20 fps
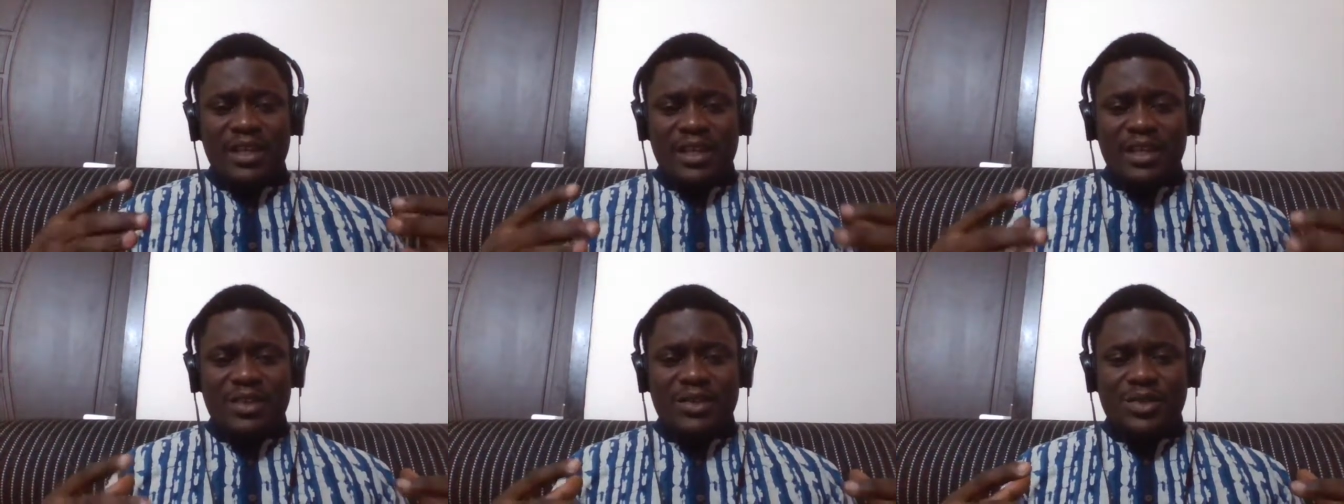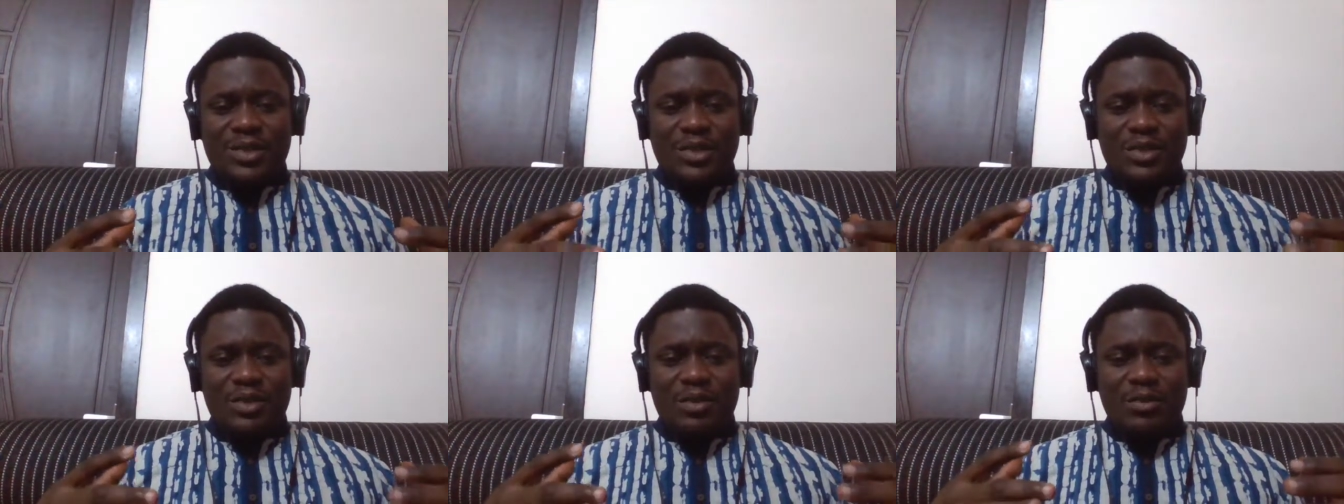
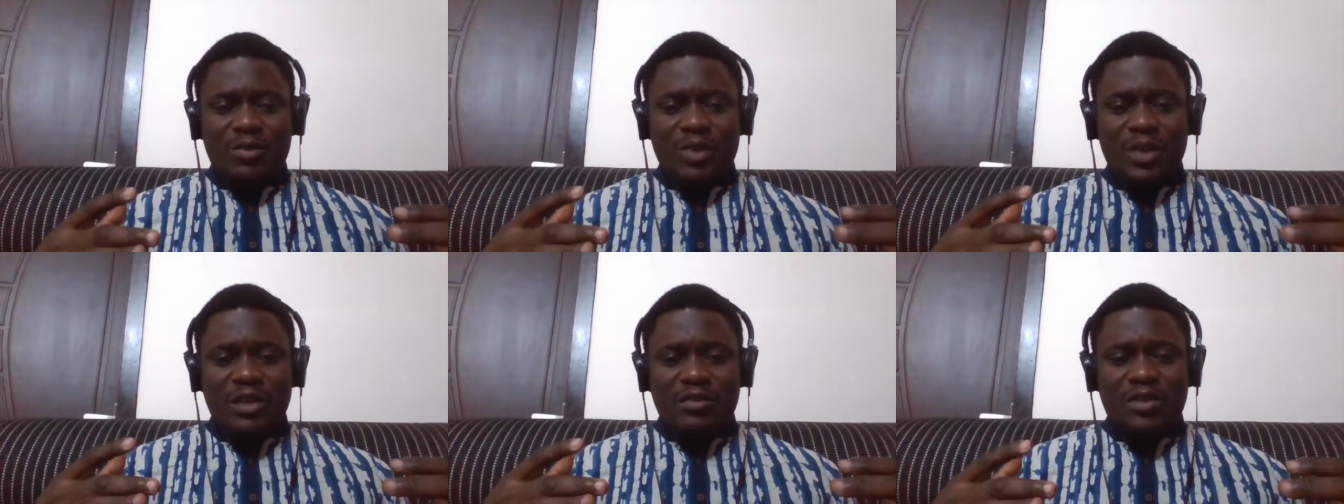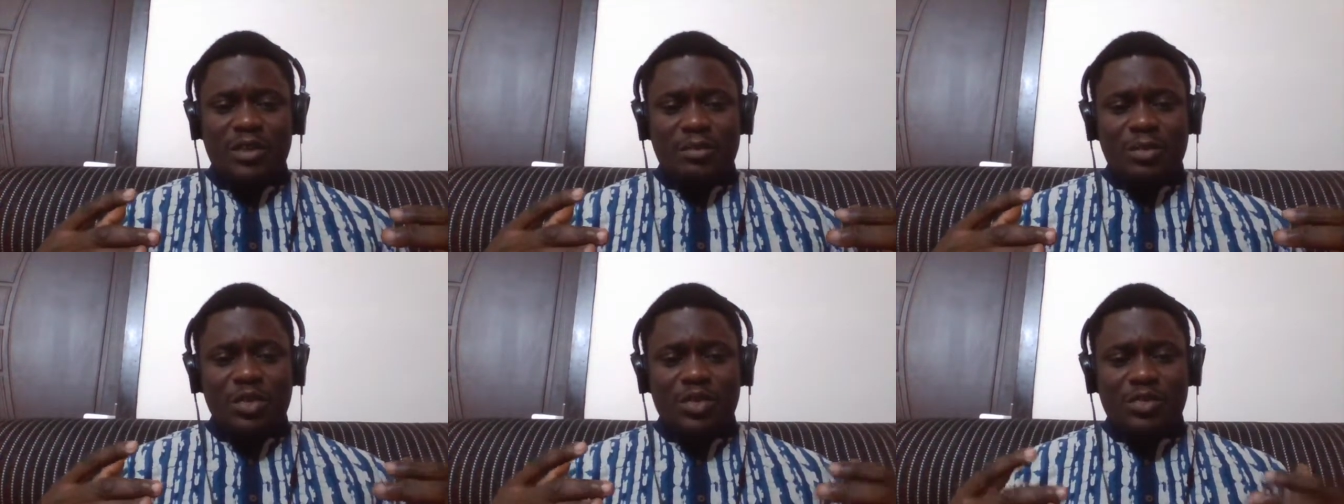is one of
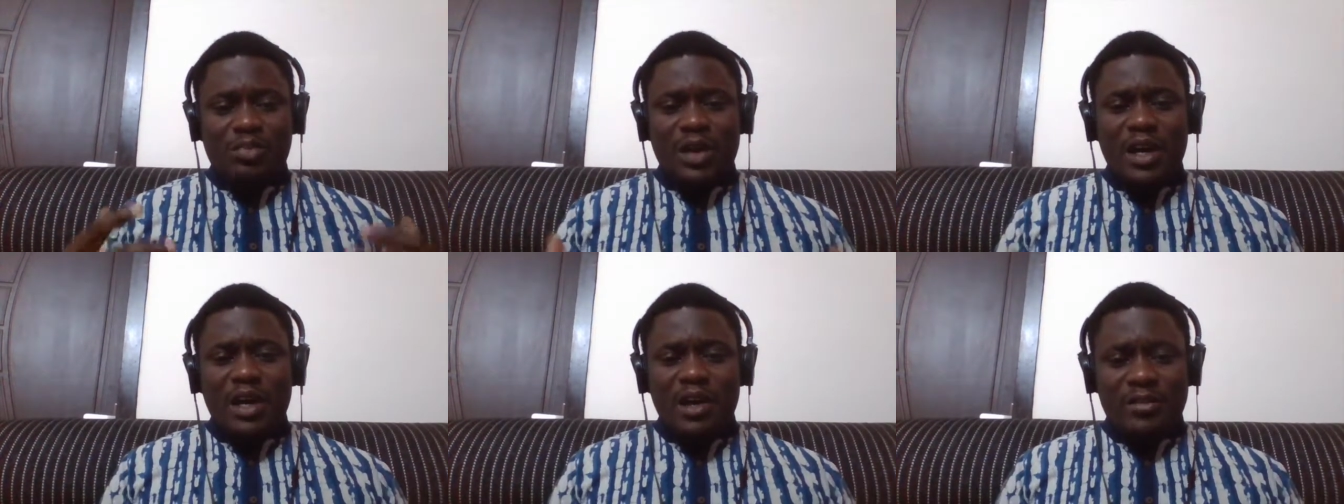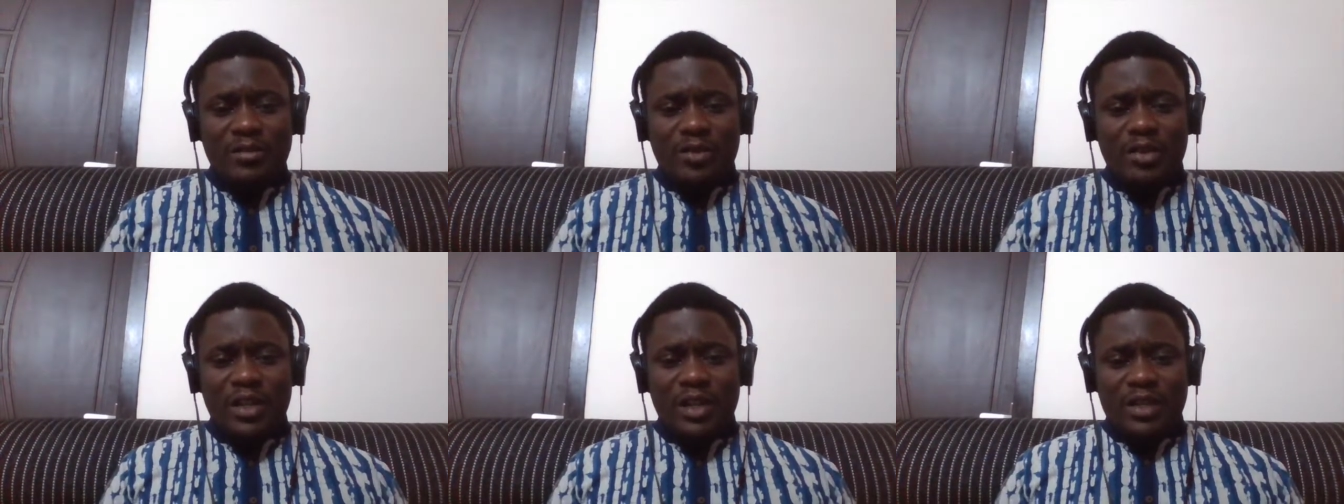the most
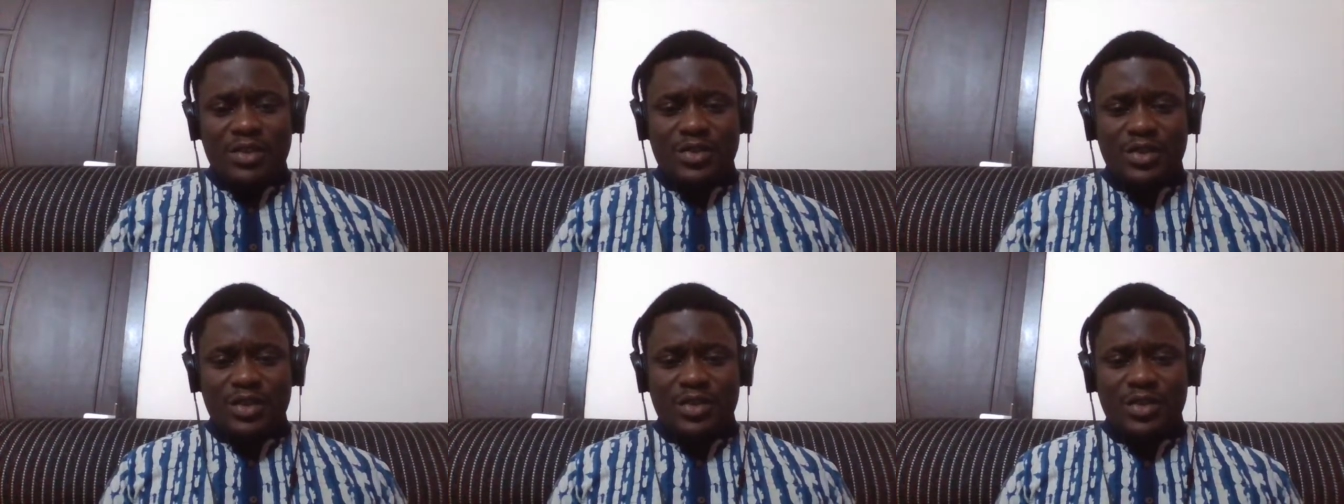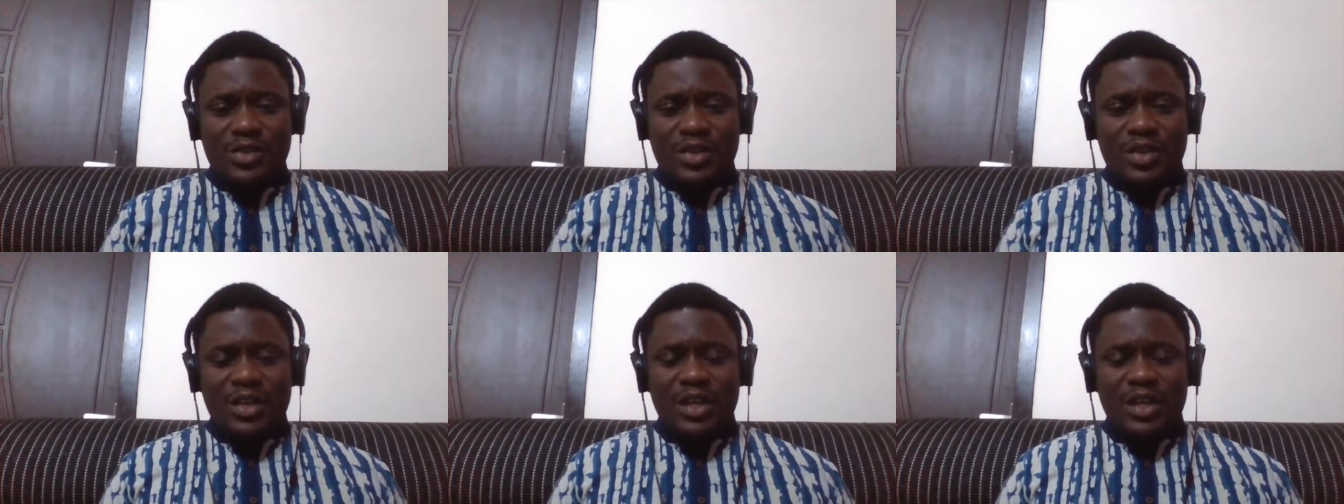powerful lessons.